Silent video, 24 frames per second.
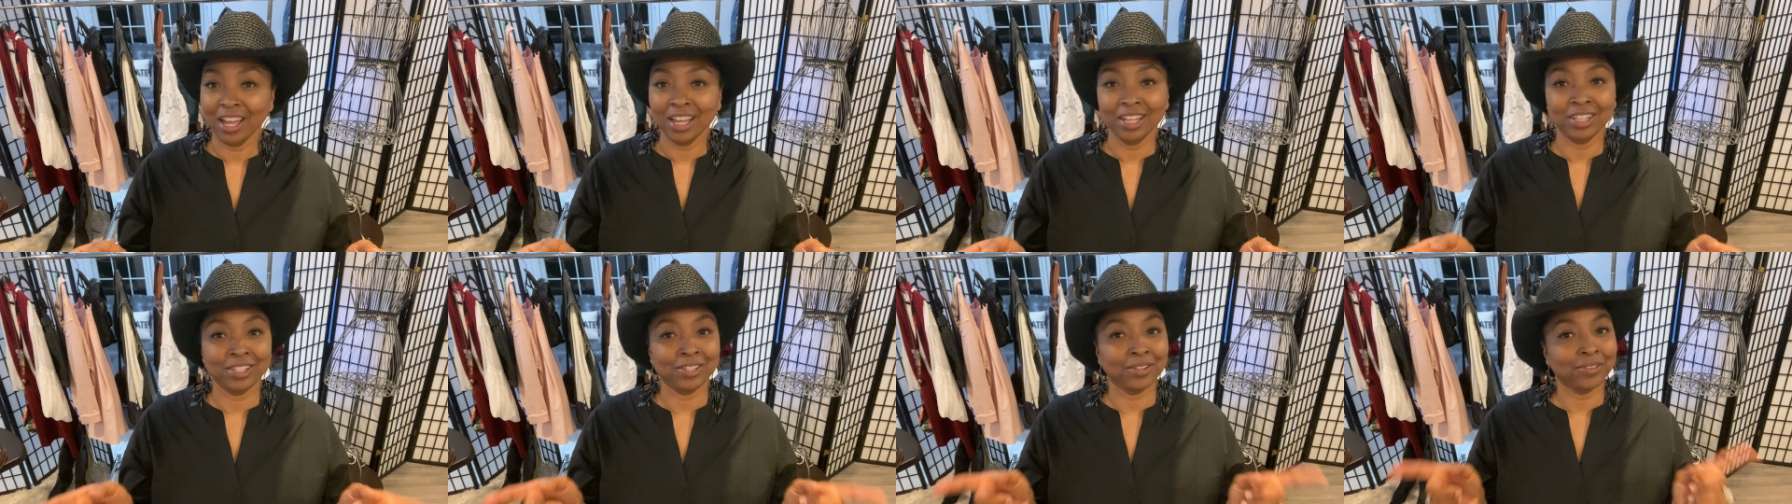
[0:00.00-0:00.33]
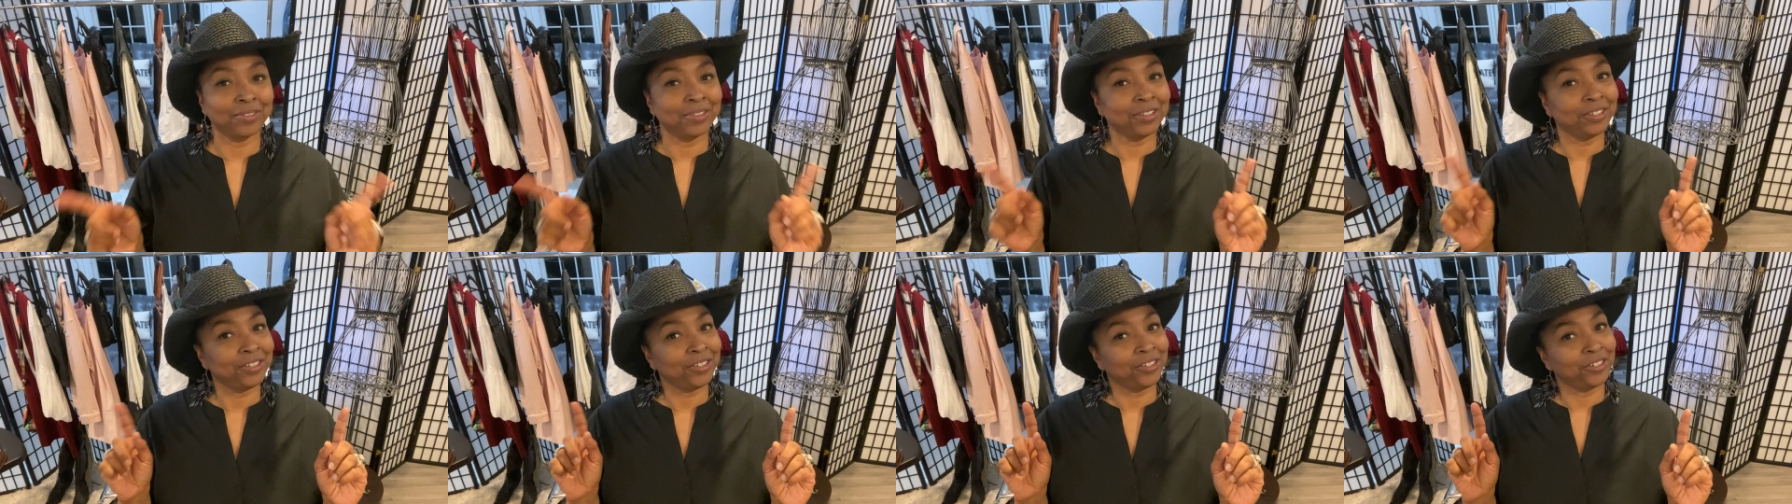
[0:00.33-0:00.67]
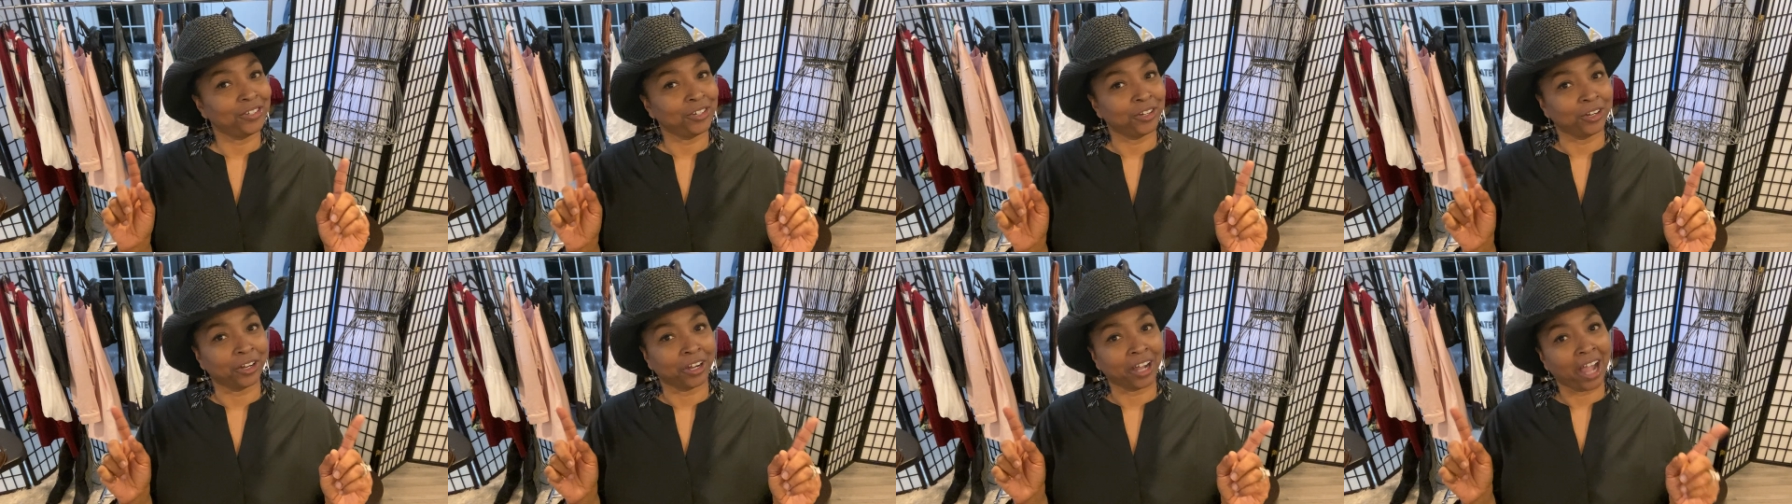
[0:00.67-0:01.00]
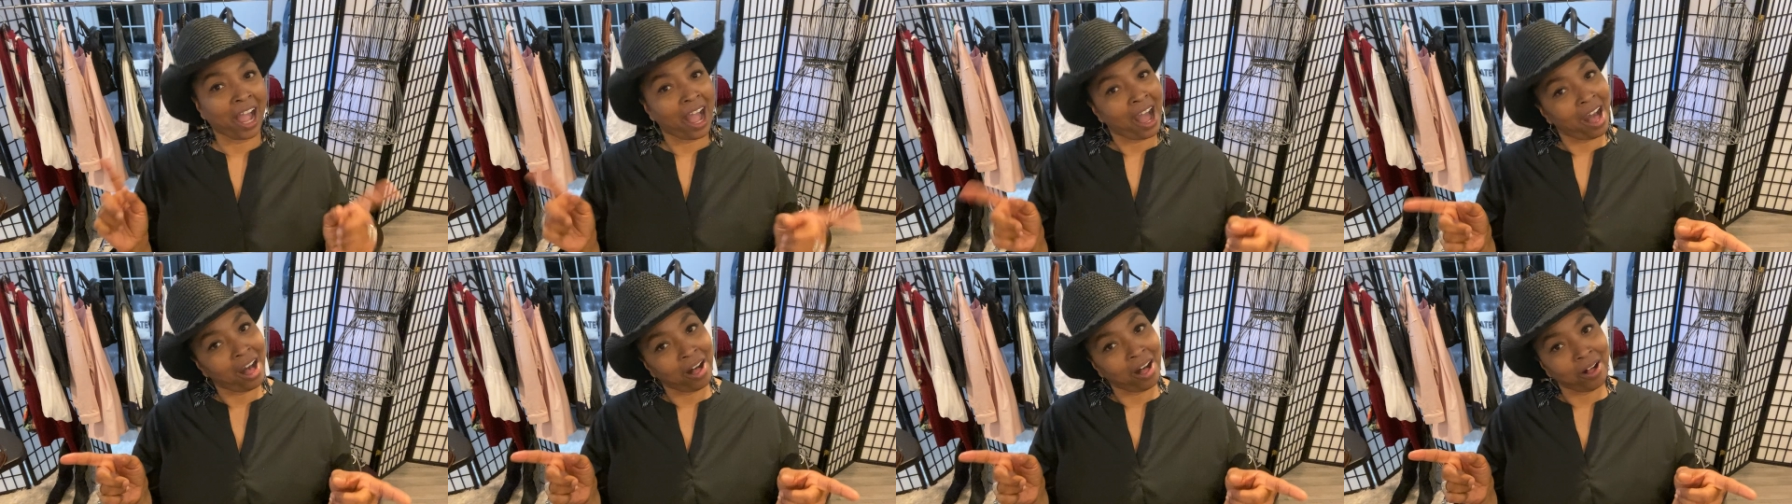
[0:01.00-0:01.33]
So this is your
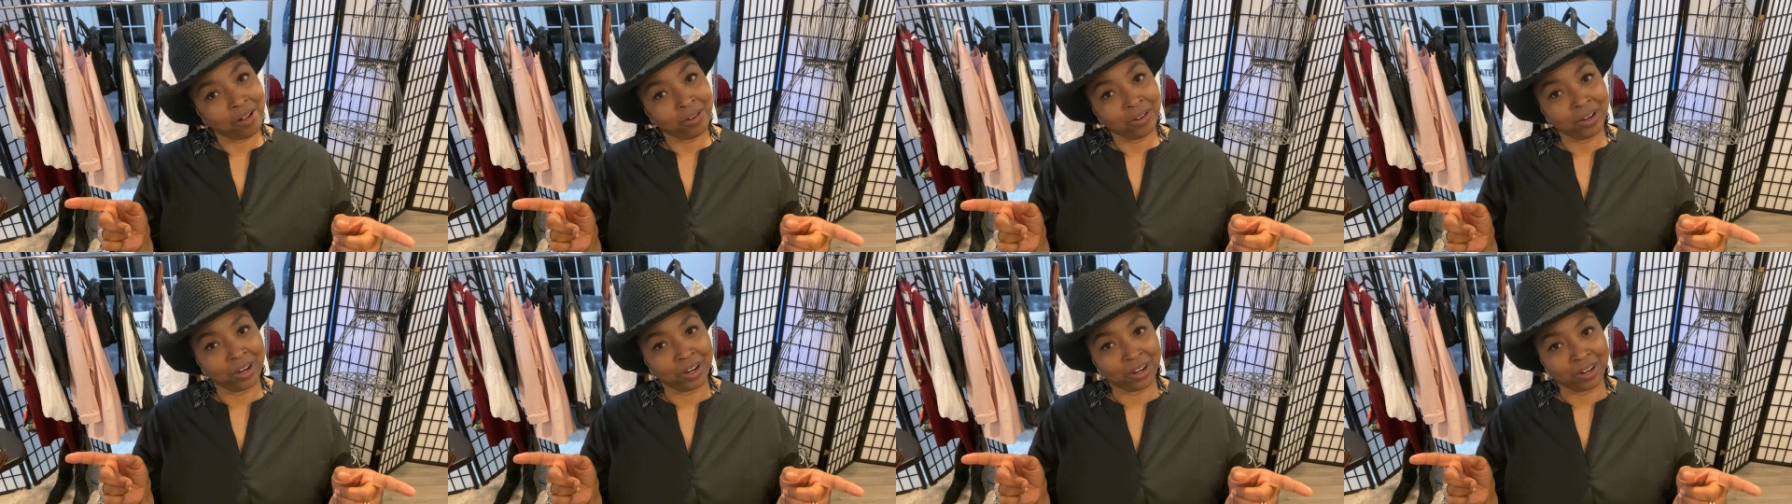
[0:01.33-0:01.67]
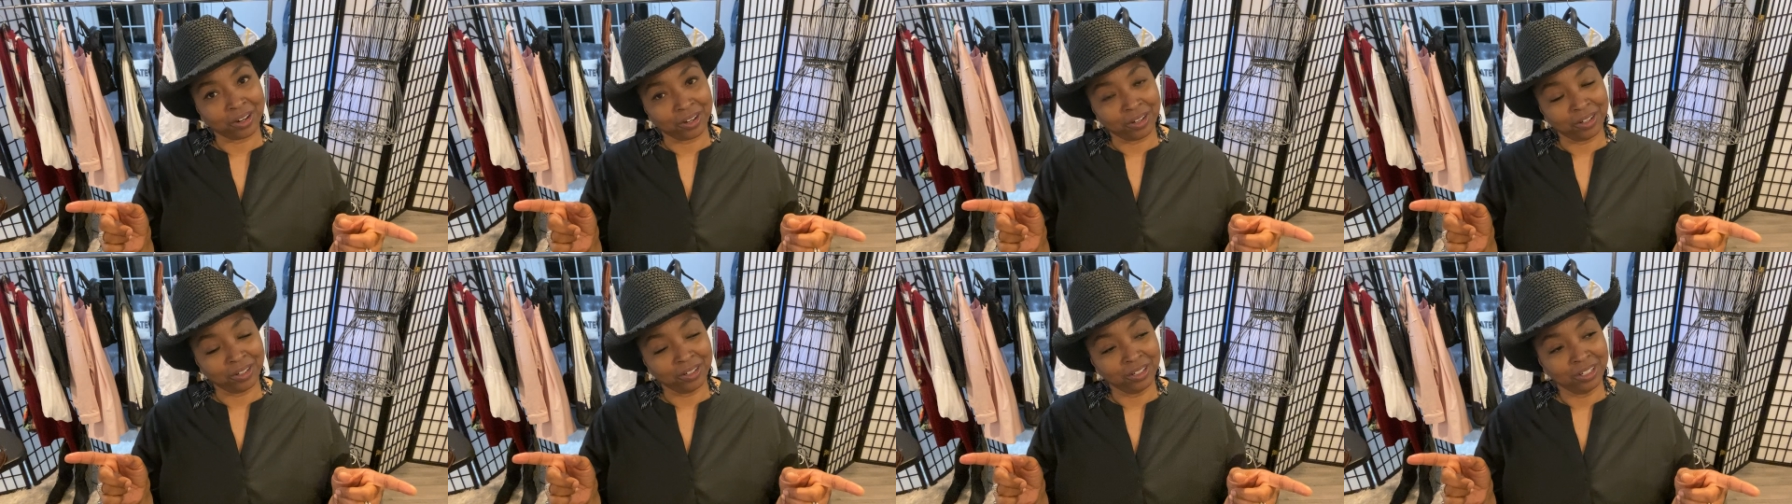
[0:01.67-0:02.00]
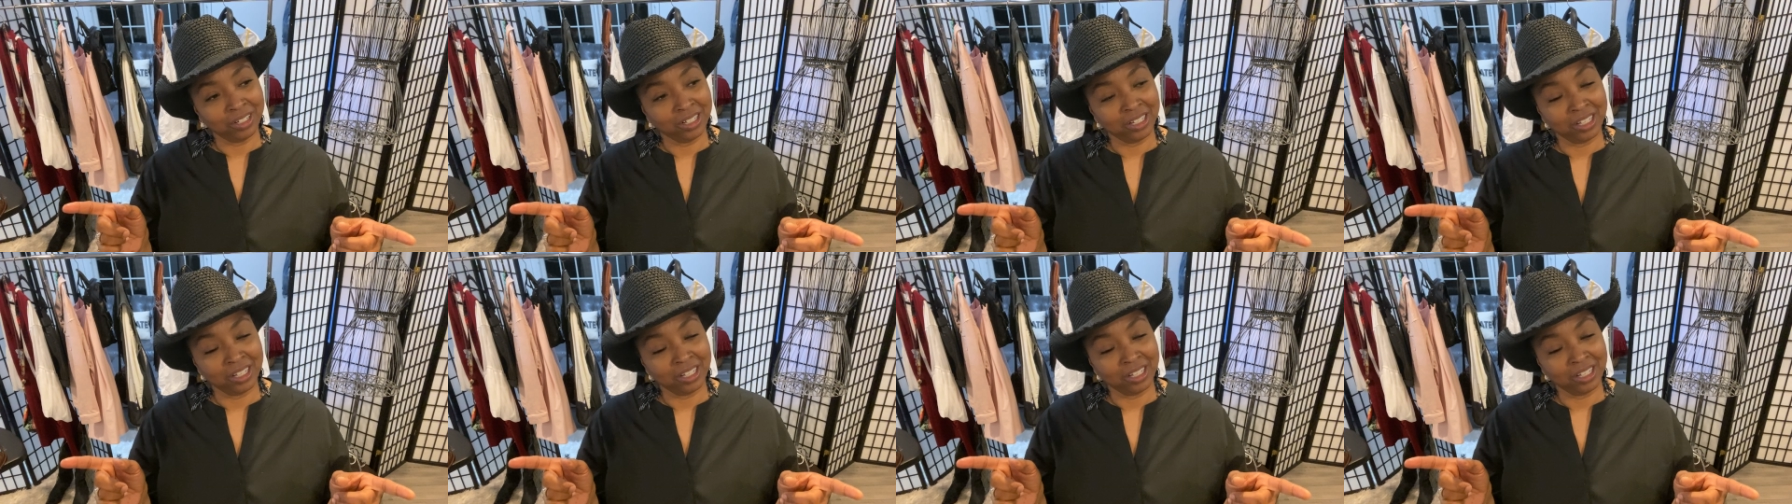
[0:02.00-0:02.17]
cowgirl